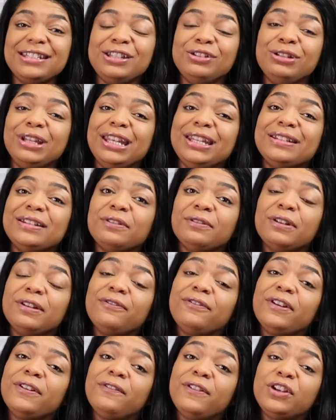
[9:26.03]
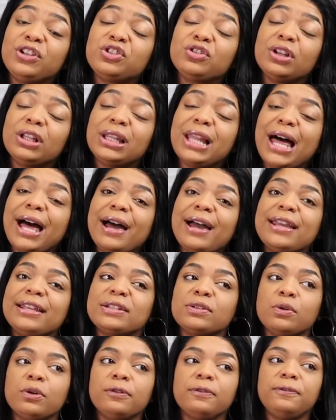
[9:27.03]
You need to
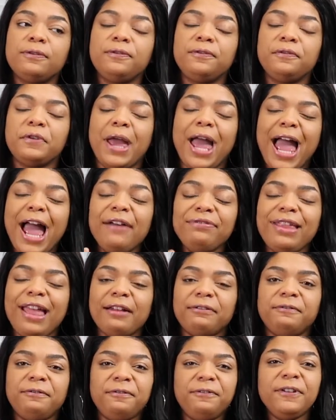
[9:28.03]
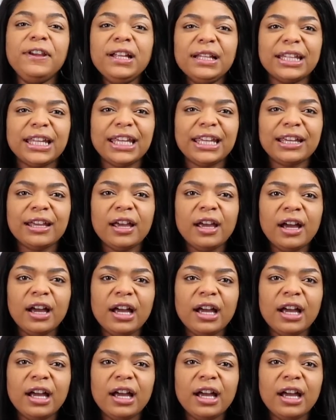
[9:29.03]
visualize or have that feeling,